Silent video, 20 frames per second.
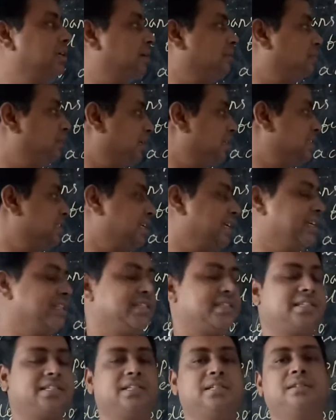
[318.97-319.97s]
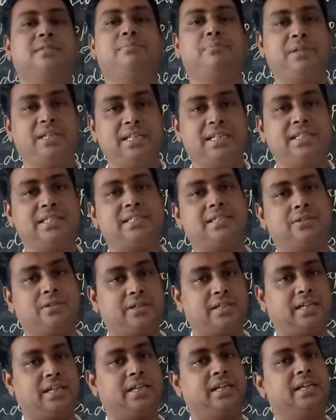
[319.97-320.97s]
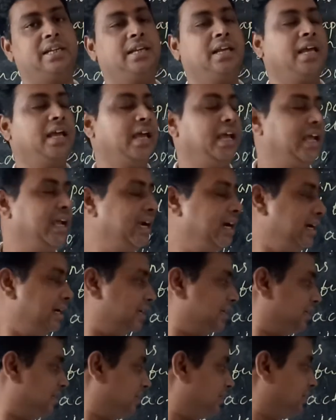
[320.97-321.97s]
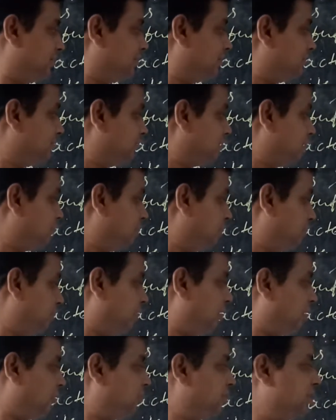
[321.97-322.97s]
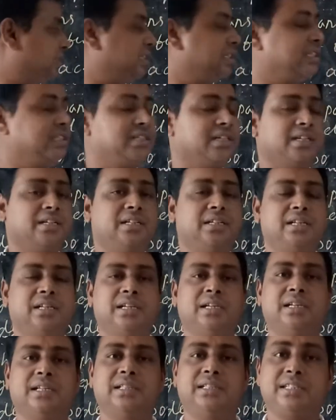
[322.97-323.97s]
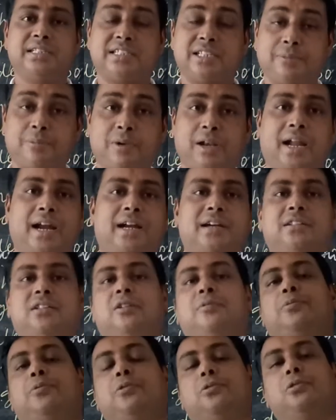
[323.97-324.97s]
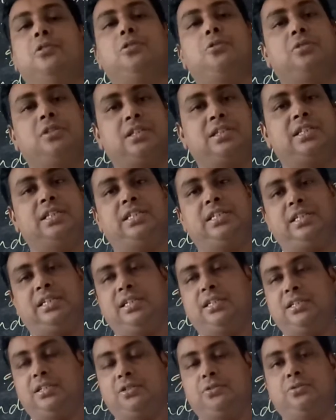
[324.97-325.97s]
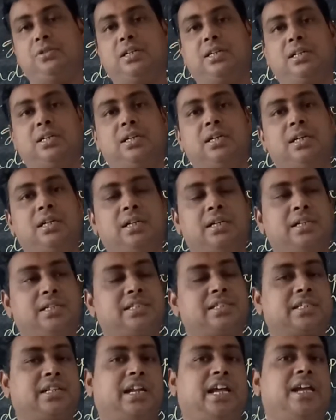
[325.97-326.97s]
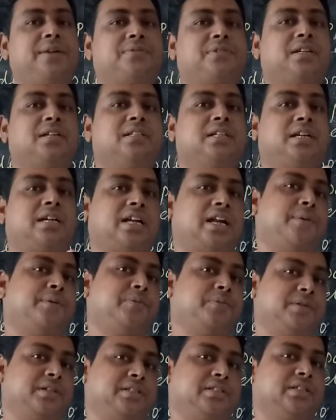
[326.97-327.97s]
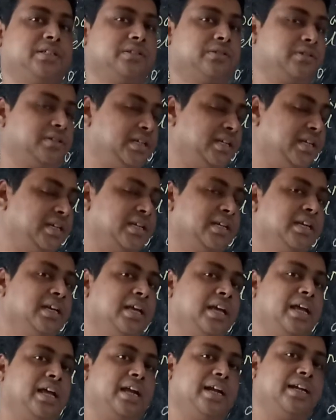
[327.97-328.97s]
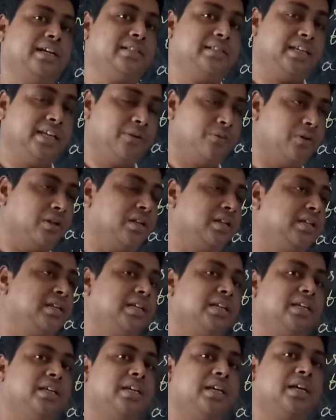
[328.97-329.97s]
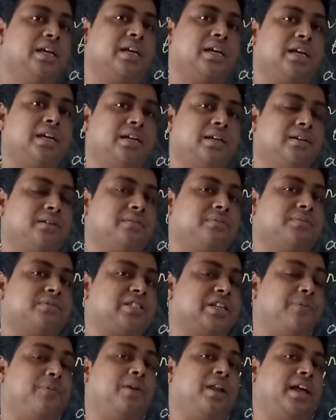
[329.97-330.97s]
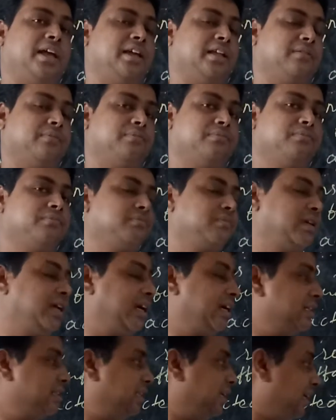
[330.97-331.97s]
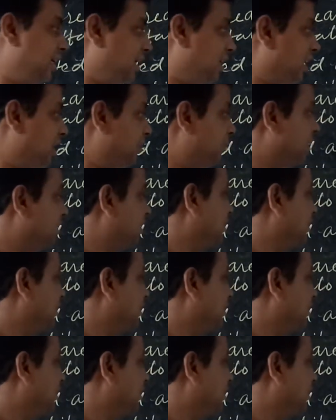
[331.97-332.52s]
pulses, peas. Okay, and the people of this region, they supplied the food to the city, to the scribes and the craft person. Okay, and they only supplier, and they lived in